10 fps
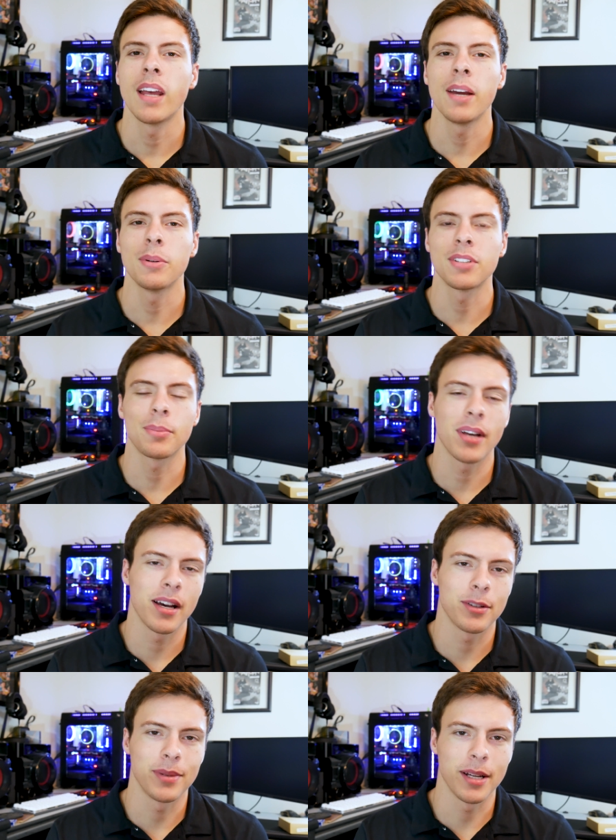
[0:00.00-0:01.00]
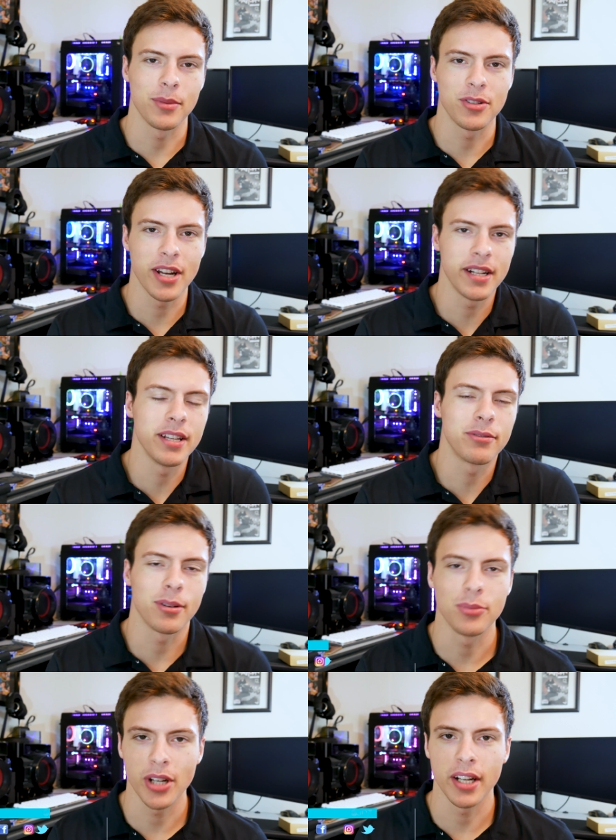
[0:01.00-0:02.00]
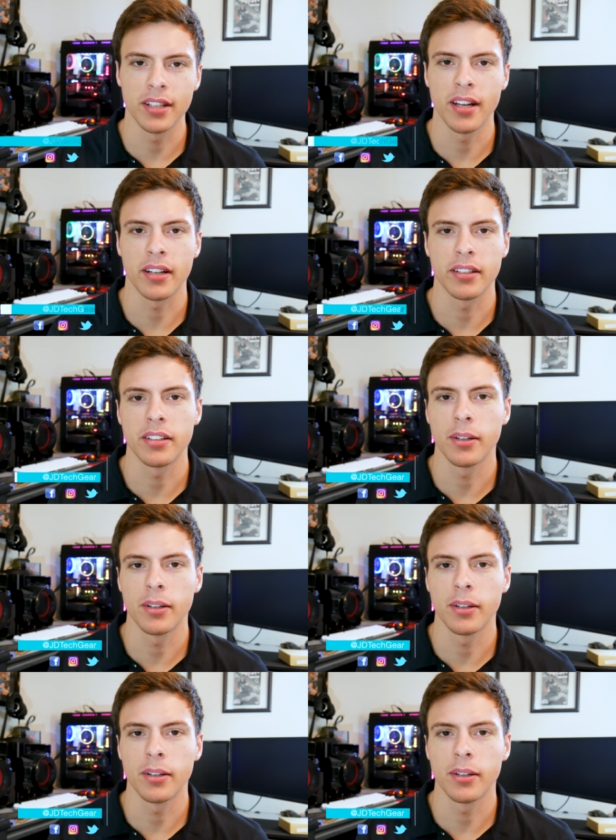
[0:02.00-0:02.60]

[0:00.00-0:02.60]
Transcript: Hey, what's up guys, my name is J D from J D Tech here,